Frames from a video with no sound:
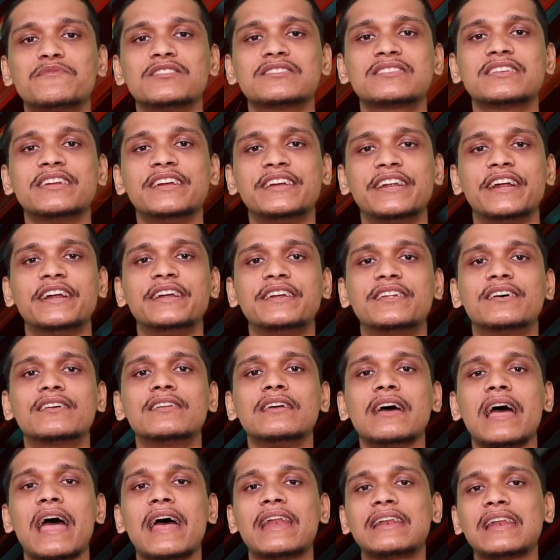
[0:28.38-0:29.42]
this, hit
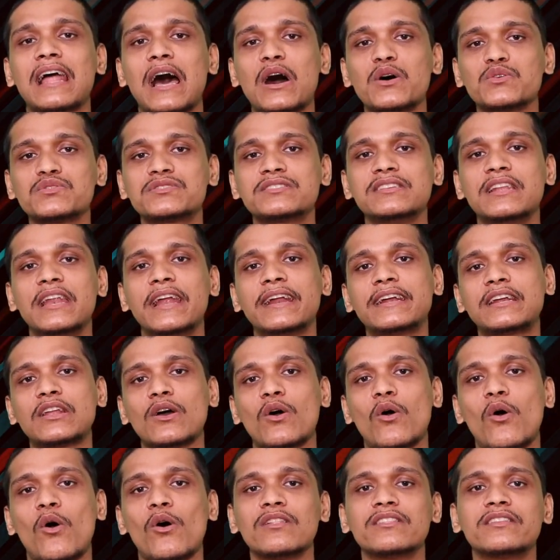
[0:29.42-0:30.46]
enter and now select
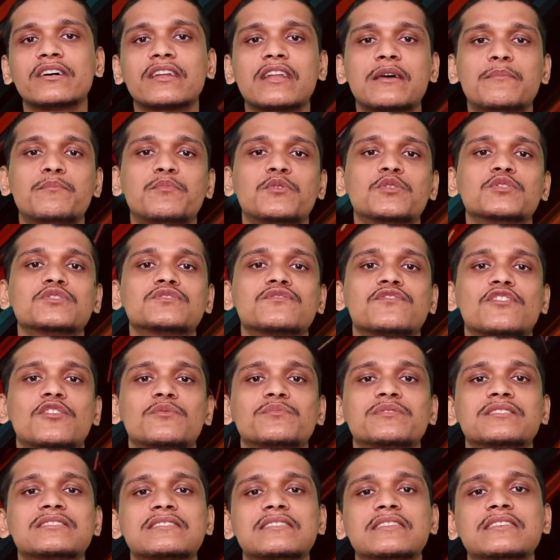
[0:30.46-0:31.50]
all the repos
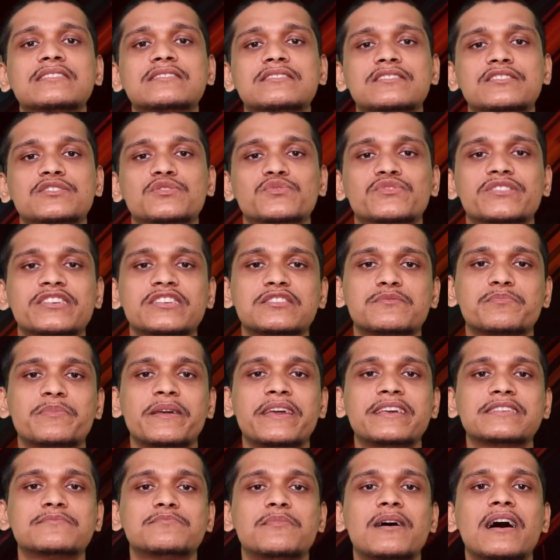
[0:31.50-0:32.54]
from this list using
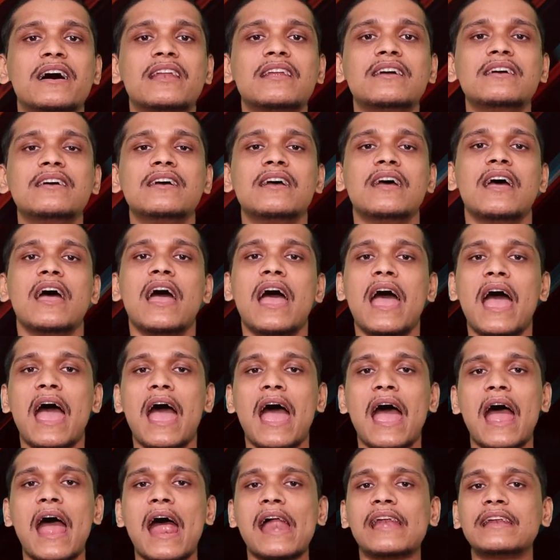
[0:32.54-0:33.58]
spacebar
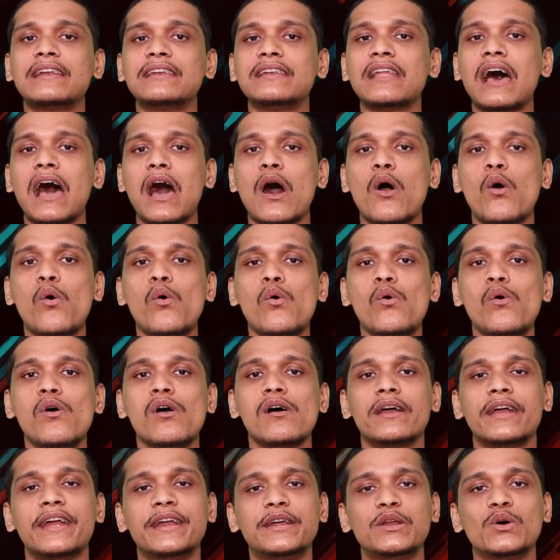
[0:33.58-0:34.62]
and now
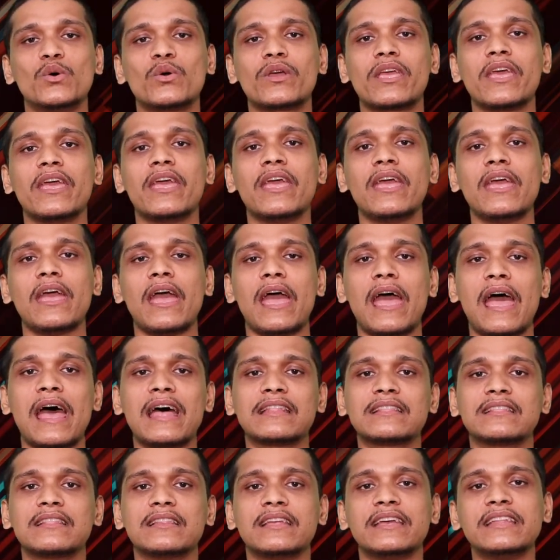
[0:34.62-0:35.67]
hit OK.
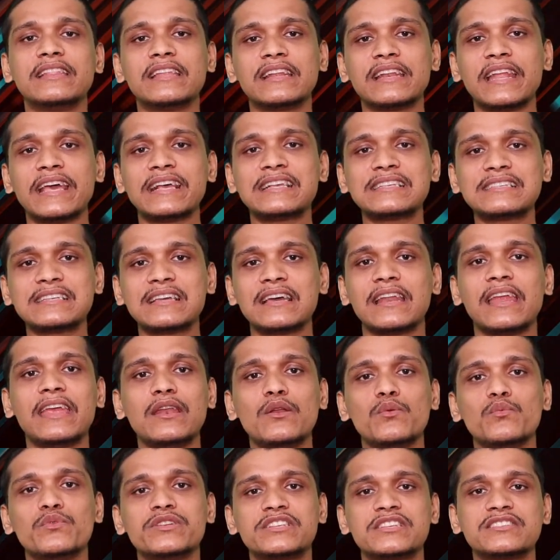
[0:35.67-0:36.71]
And in the next
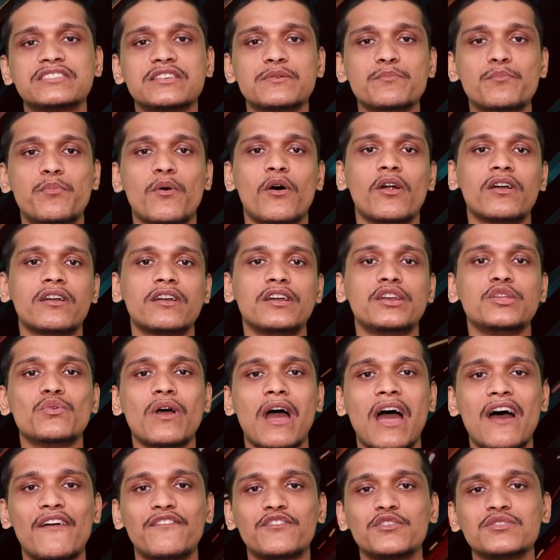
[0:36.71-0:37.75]
screen, which is important, you
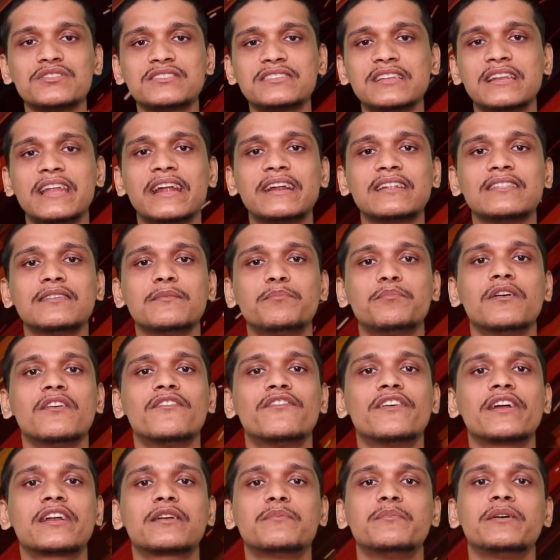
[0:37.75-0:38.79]
have to select the
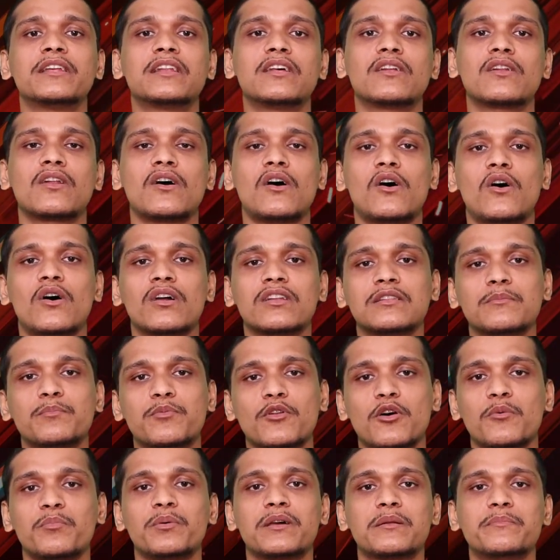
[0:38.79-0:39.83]
perfect mirror or the
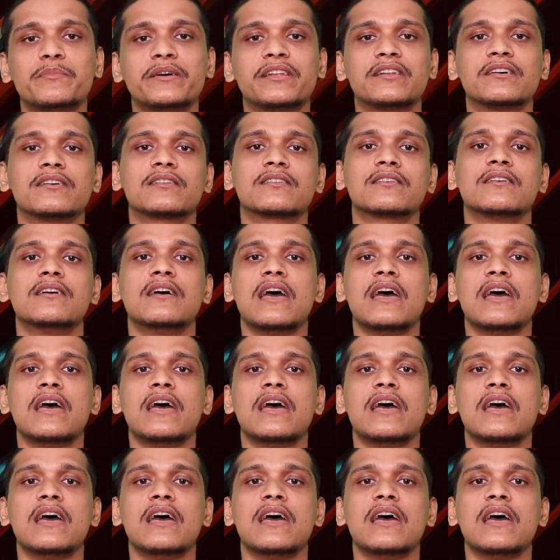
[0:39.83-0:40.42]
proper mirror.